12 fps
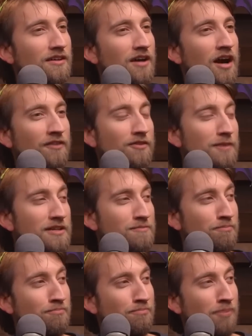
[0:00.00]
after my
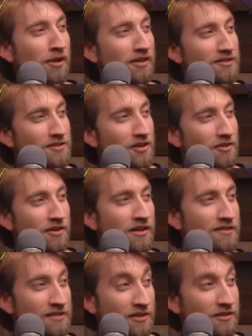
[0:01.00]
bollock surgery
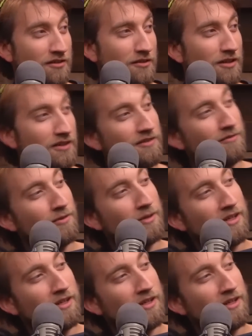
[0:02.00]
because I couldn't do anything for a while.